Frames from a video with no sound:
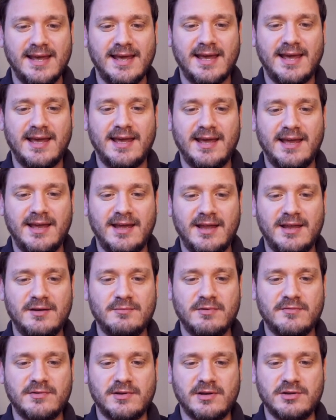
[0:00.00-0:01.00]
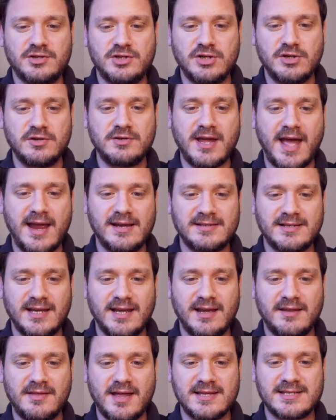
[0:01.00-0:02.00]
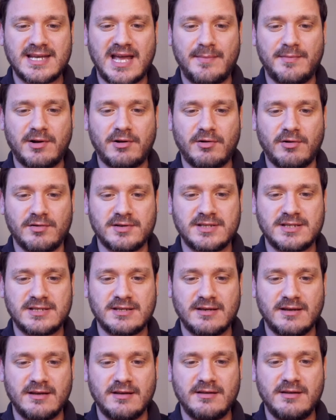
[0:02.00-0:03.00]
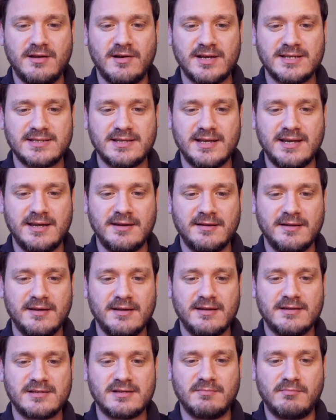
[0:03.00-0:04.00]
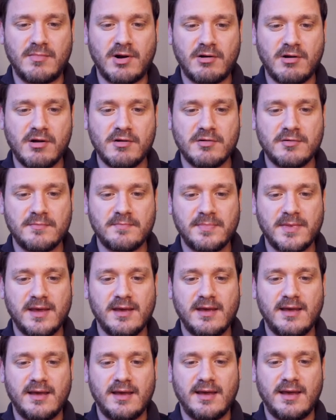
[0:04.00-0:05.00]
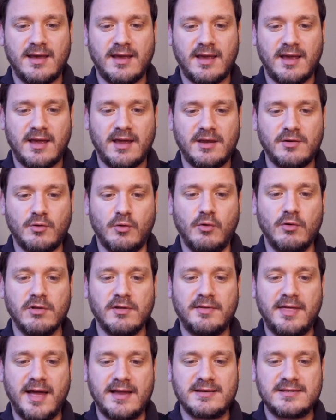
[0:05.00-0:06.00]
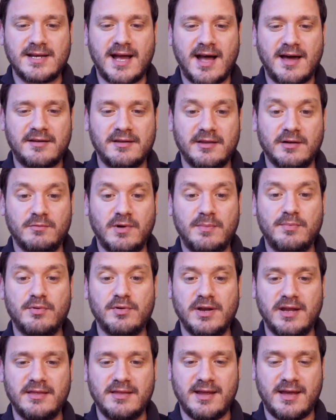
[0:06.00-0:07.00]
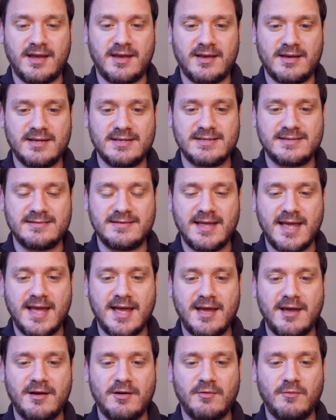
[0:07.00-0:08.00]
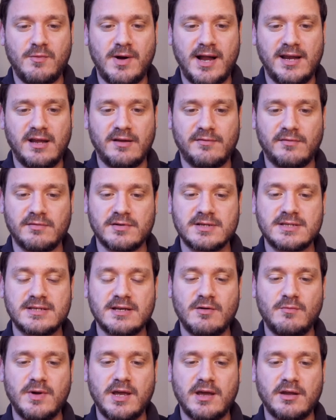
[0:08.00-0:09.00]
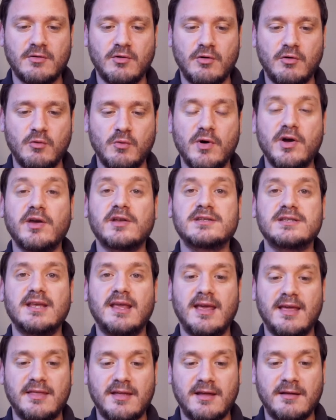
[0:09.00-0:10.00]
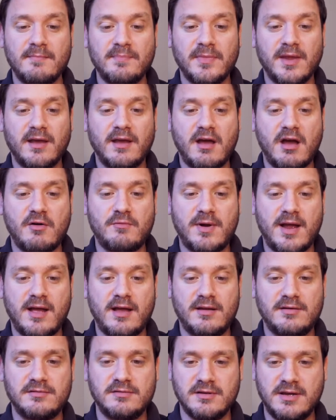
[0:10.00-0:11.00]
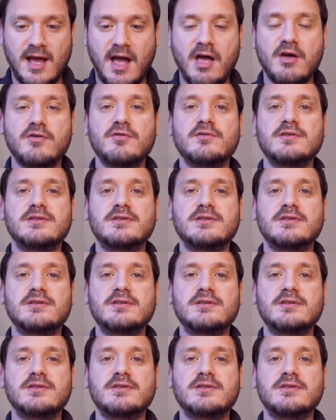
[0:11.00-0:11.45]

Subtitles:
and we've got a due date here. That's come across nicely, tomorrow. And all of that data that we put in there is there waiting for us. So we can all work together around Yahoo